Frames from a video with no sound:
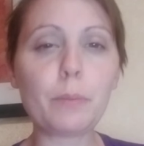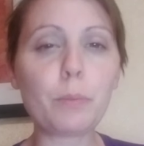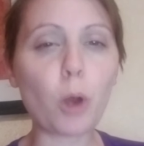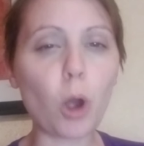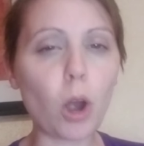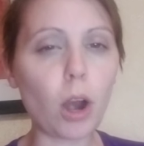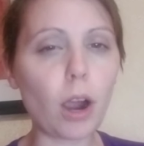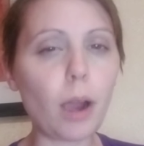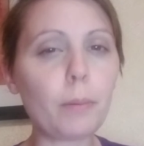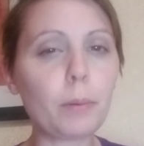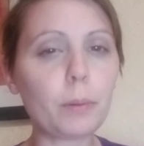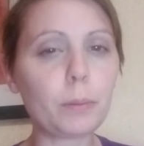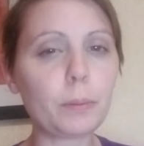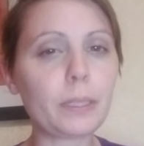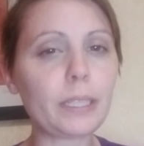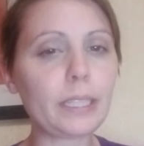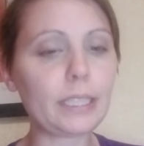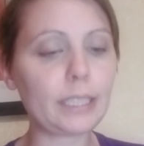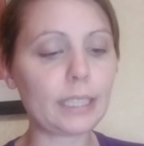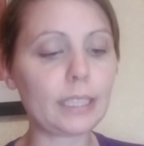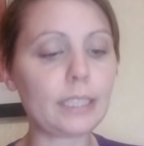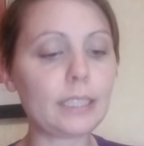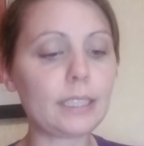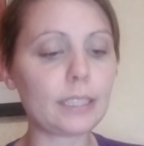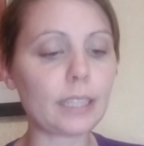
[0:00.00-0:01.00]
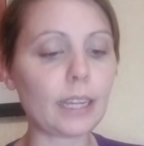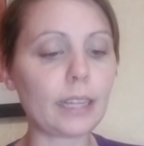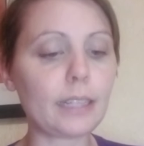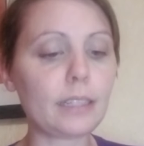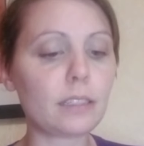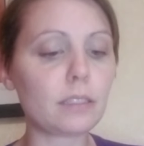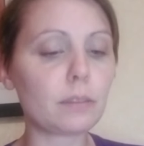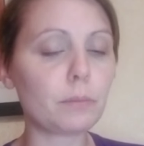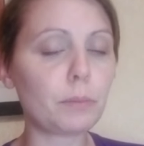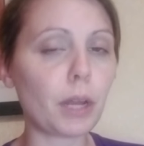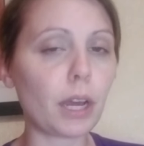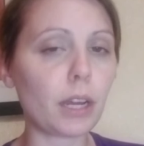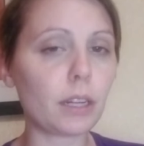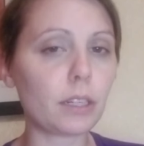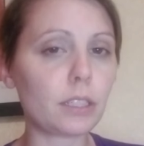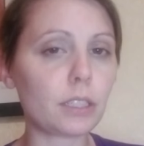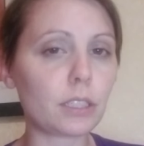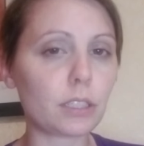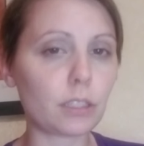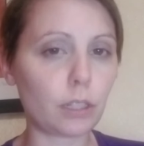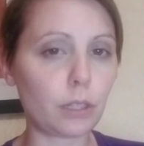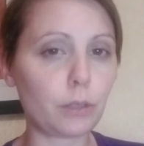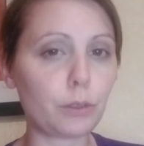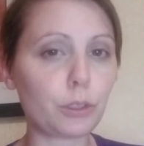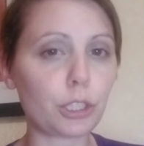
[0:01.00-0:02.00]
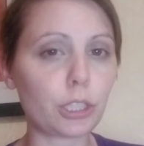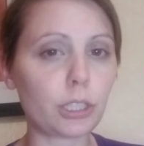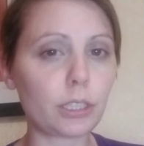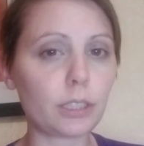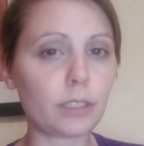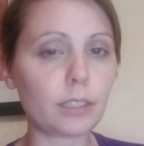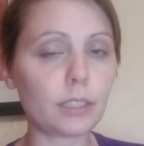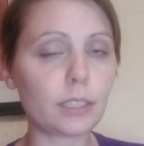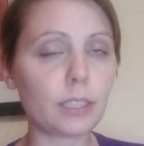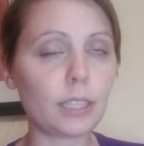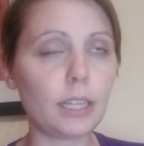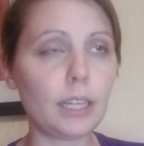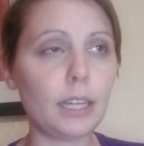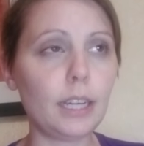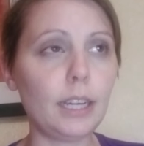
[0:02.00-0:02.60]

probably did sign some non-disclosures